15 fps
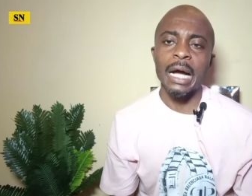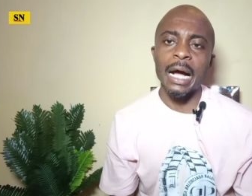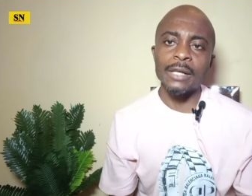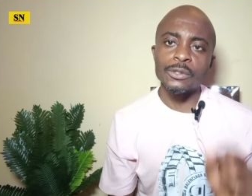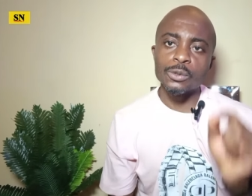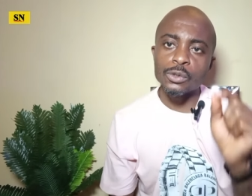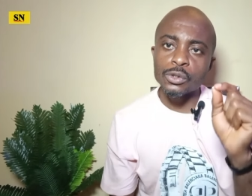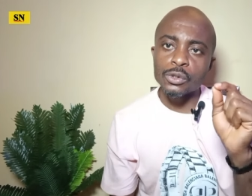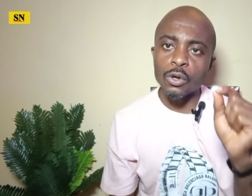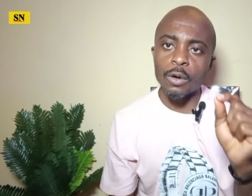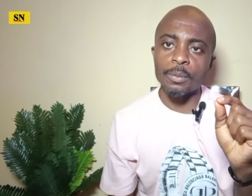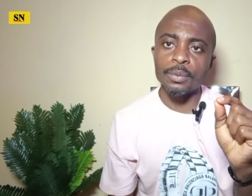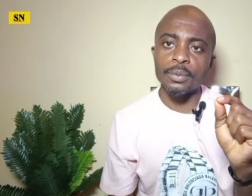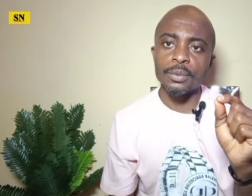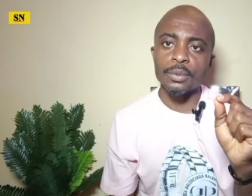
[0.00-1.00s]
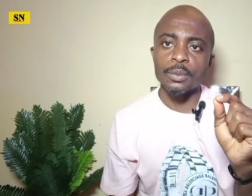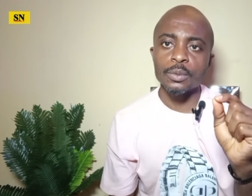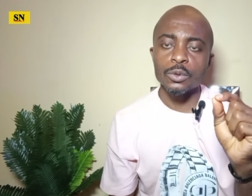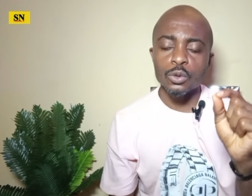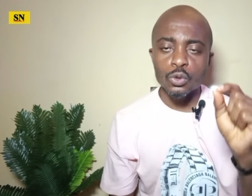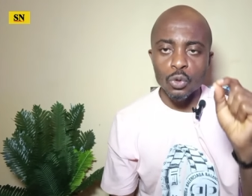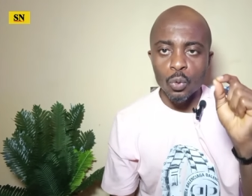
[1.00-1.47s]
As you stop
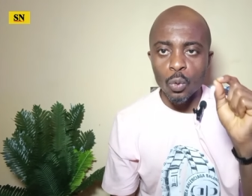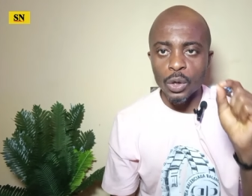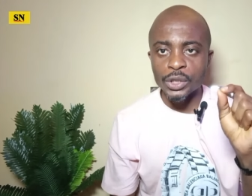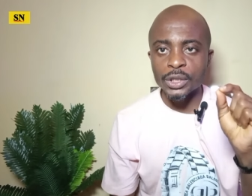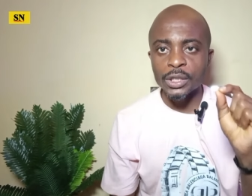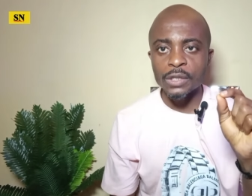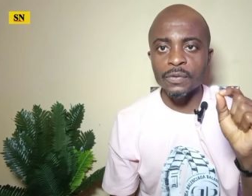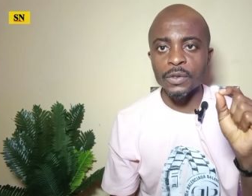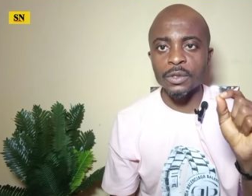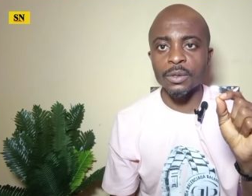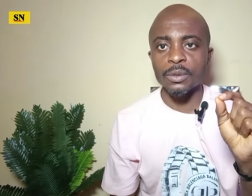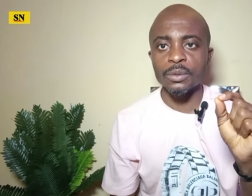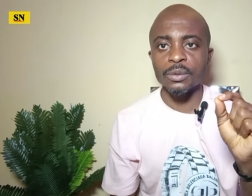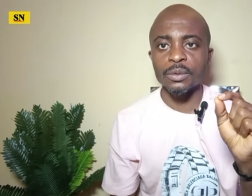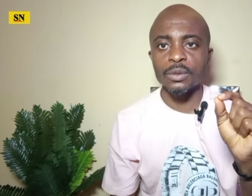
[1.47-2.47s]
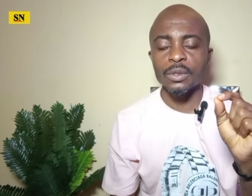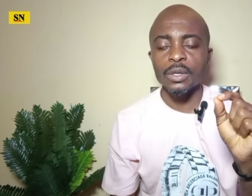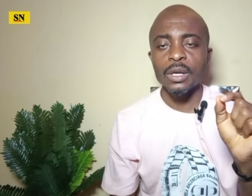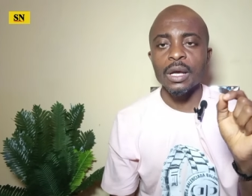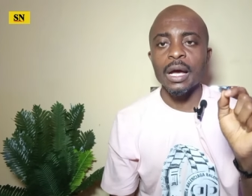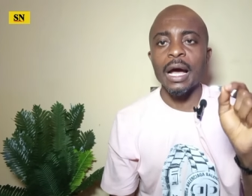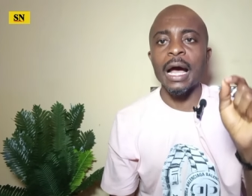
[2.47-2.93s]
to watch this video,
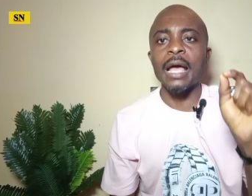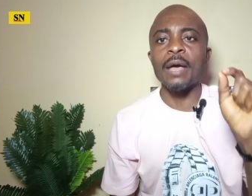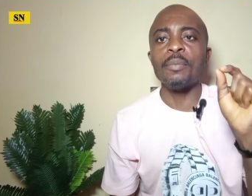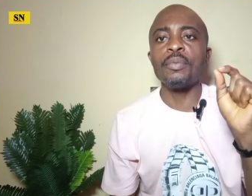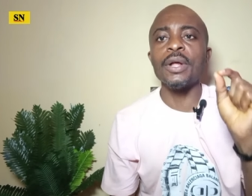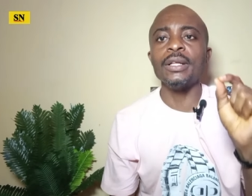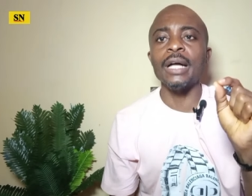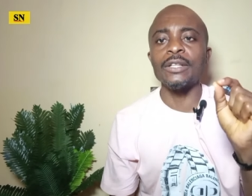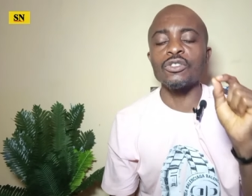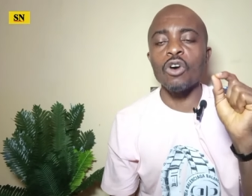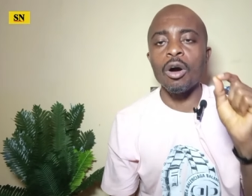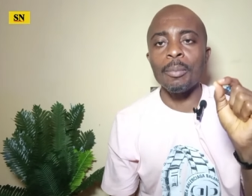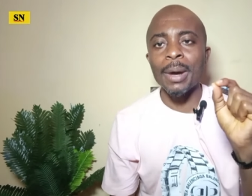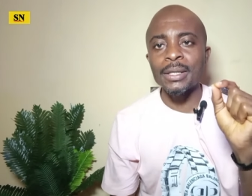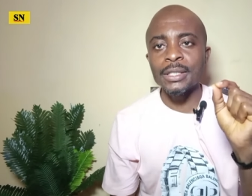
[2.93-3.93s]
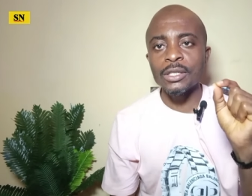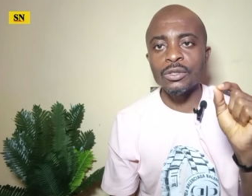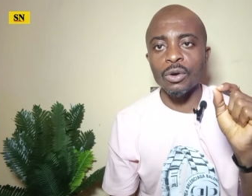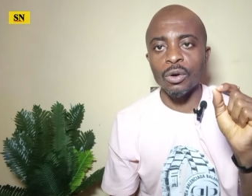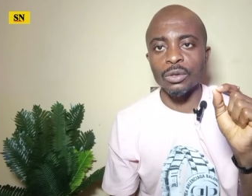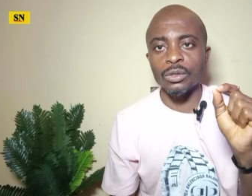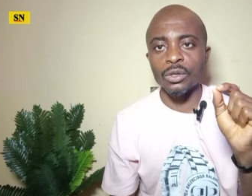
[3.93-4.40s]
I pray that Almighty
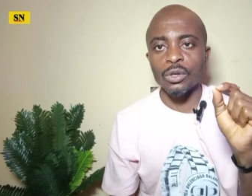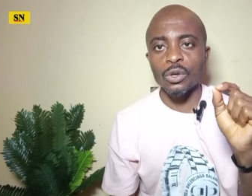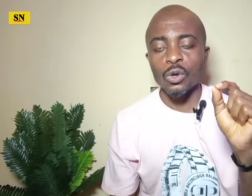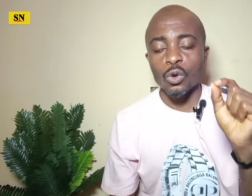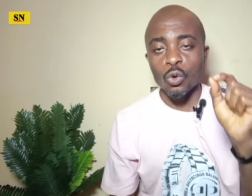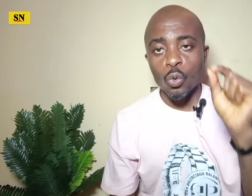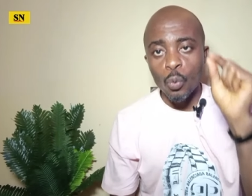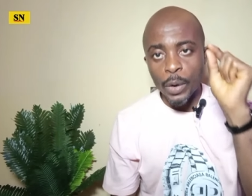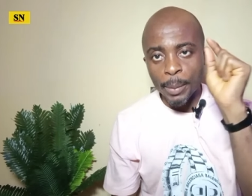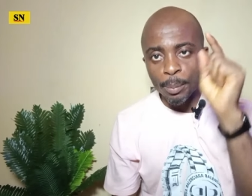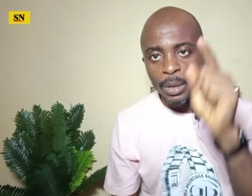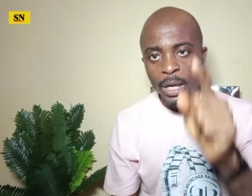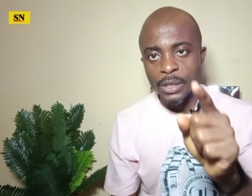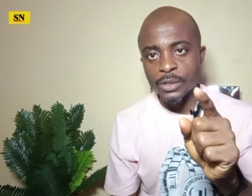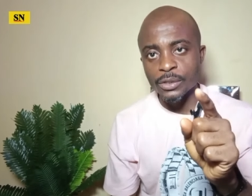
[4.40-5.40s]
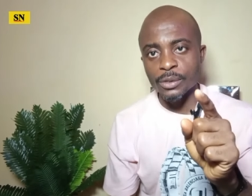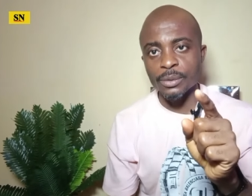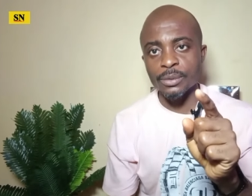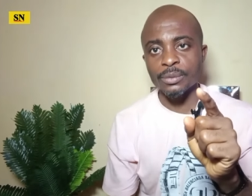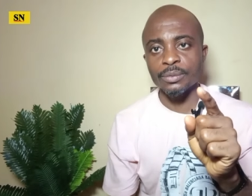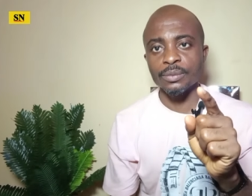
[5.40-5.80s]
God will bless you.